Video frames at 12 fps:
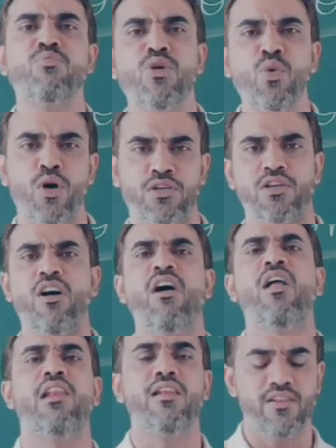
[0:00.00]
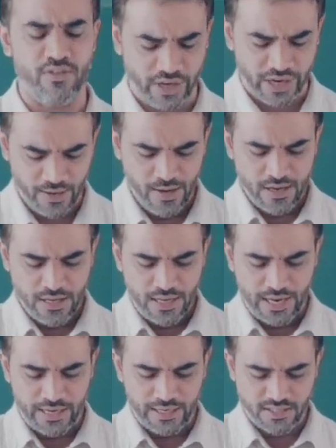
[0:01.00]
move at all. Okay,
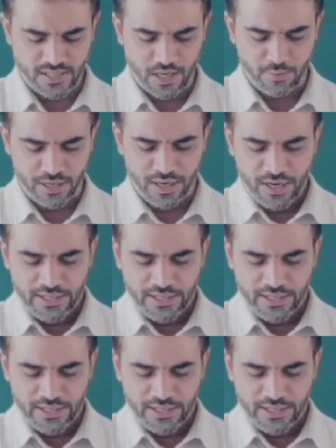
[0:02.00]
stable.